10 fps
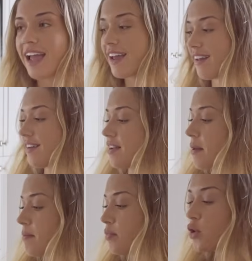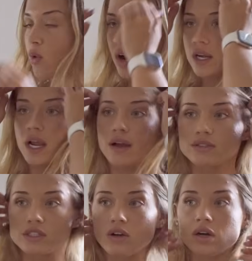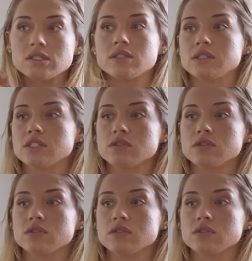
and you are gonna have to constantly